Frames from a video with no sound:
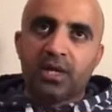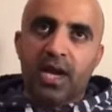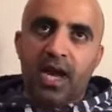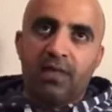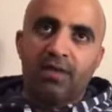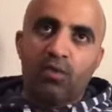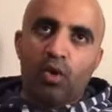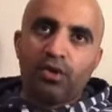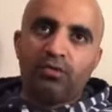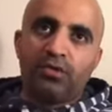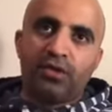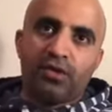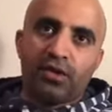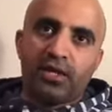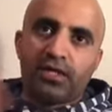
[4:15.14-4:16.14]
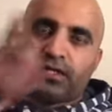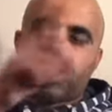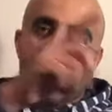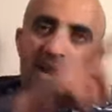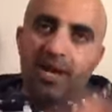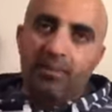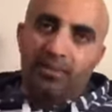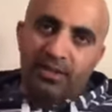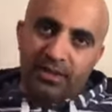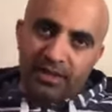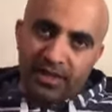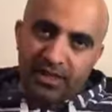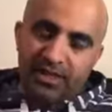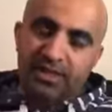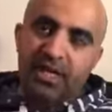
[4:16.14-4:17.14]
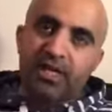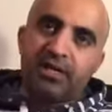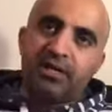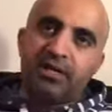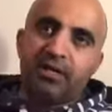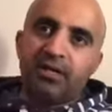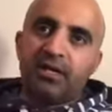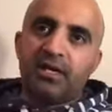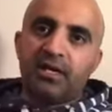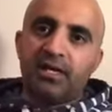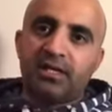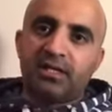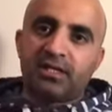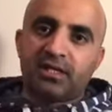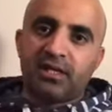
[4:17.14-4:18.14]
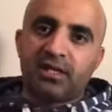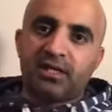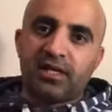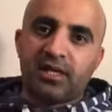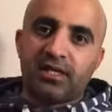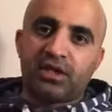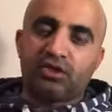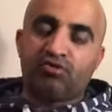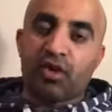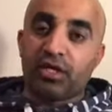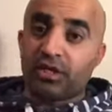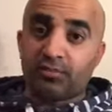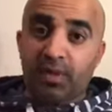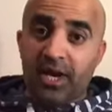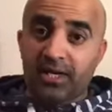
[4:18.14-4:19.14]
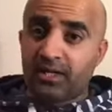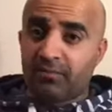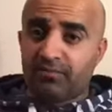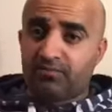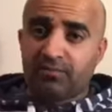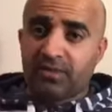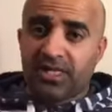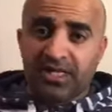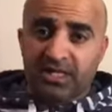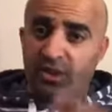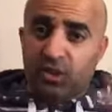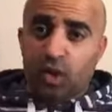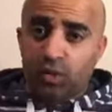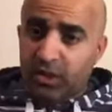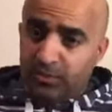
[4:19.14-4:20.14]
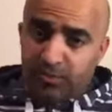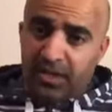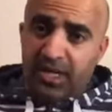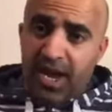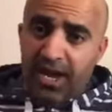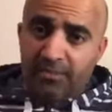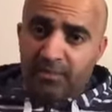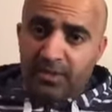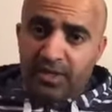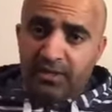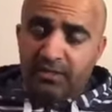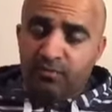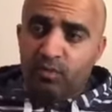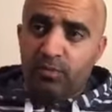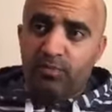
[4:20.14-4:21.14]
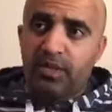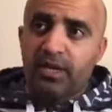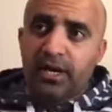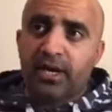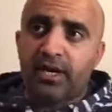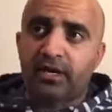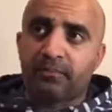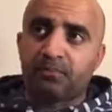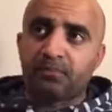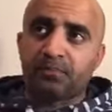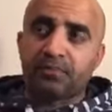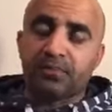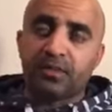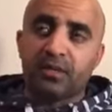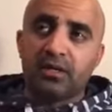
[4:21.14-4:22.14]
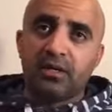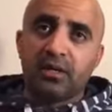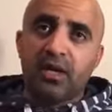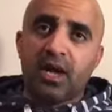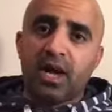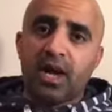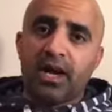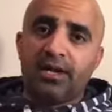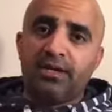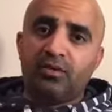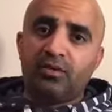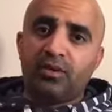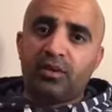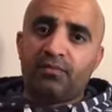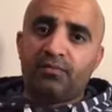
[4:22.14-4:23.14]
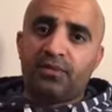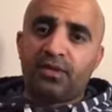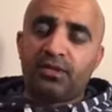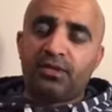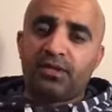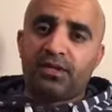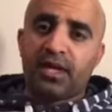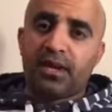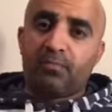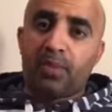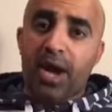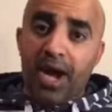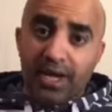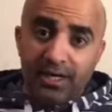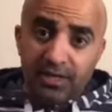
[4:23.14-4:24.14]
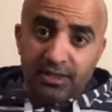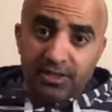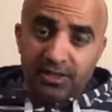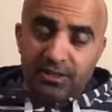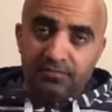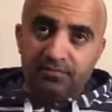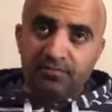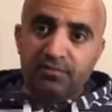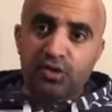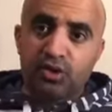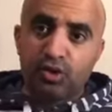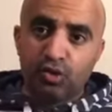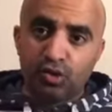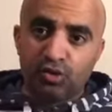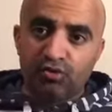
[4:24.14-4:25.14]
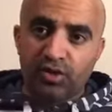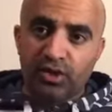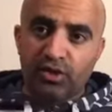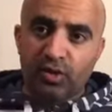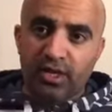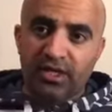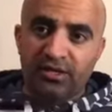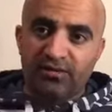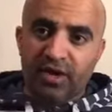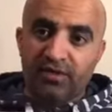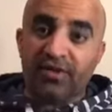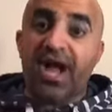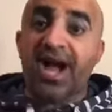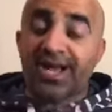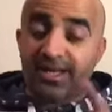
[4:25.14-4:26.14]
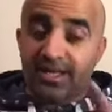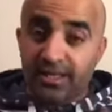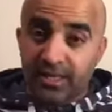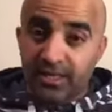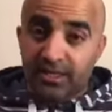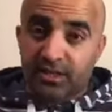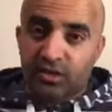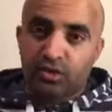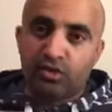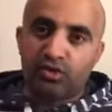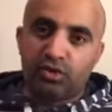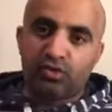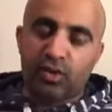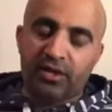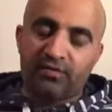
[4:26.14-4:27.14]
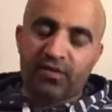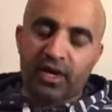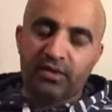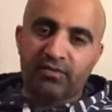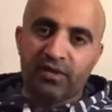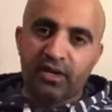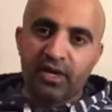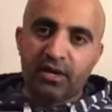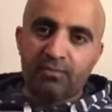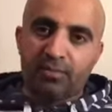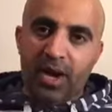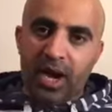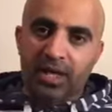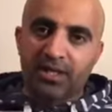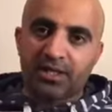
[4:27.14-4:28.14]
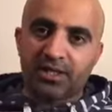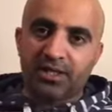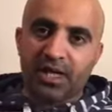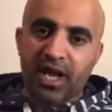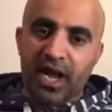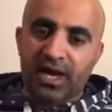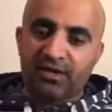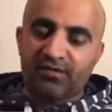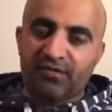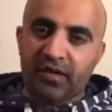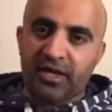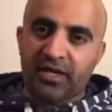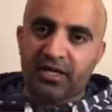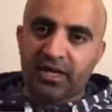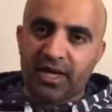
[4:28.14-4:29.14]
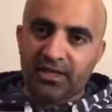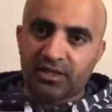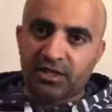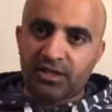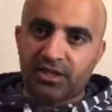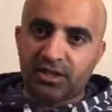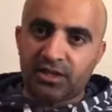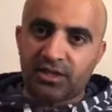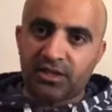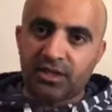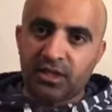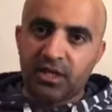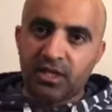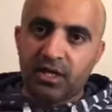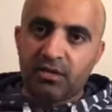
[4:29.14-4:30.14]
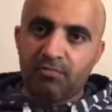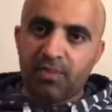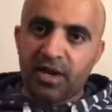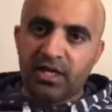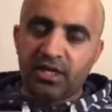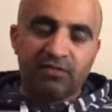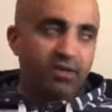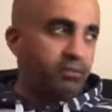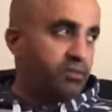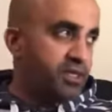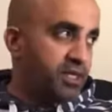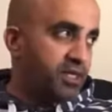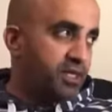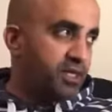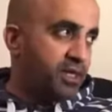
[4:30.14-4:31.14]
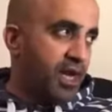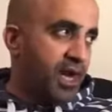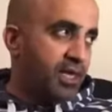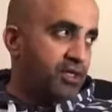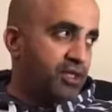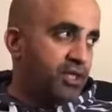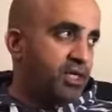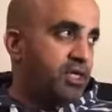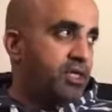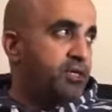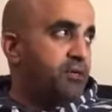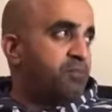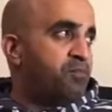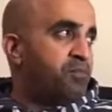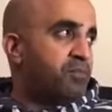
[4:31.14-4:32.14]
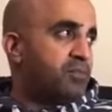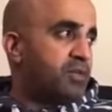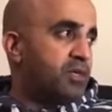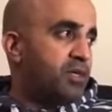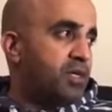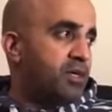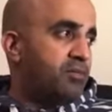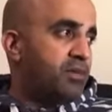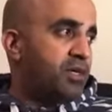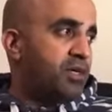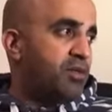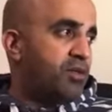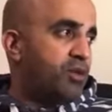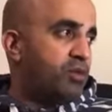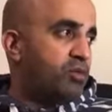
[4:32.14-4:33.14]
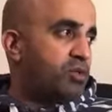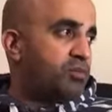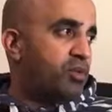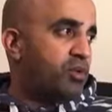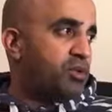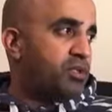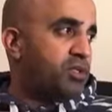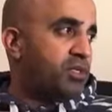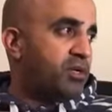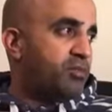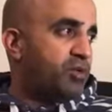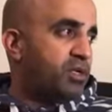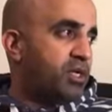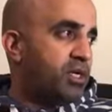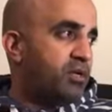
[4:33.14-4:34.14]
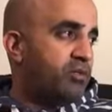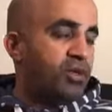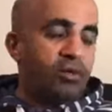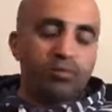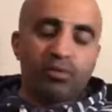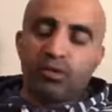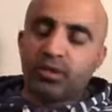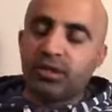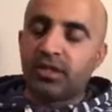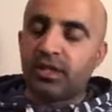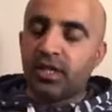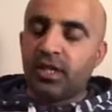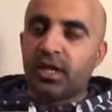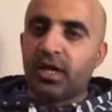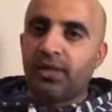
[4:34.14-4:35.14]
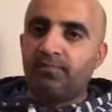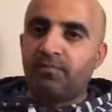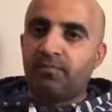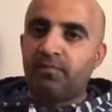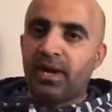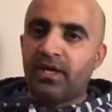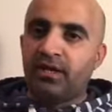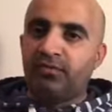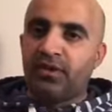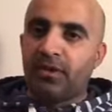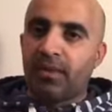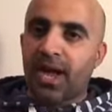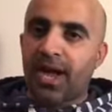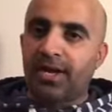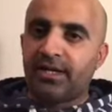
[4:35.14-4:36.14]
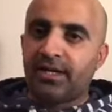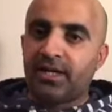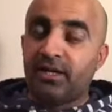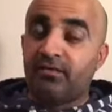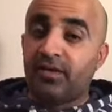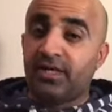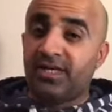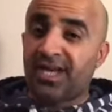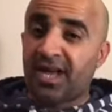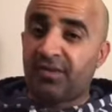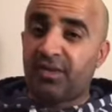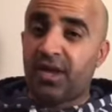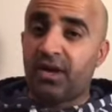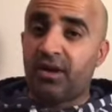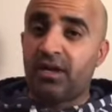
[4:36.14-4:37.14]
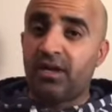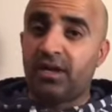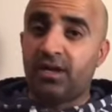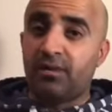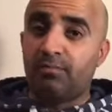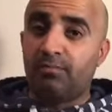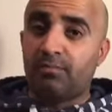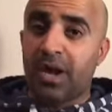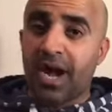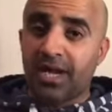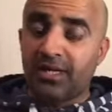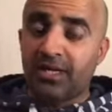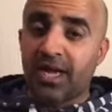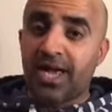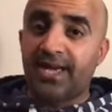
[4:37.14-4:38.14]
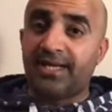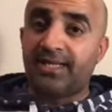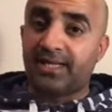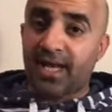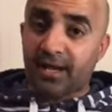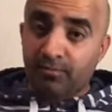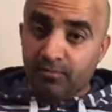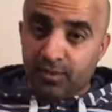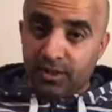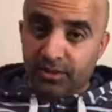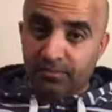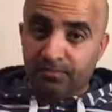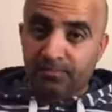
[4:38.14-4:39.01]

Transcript: And then one of the things that happened since then is that it's transpired. This has always been happening with PIA, and that their pilots, 225, at least 225 pilots had fake licenses. Many of them didn't actually, I thought I was posting that, but clearly not posted. Many of them hadn't even sat their pilot exams.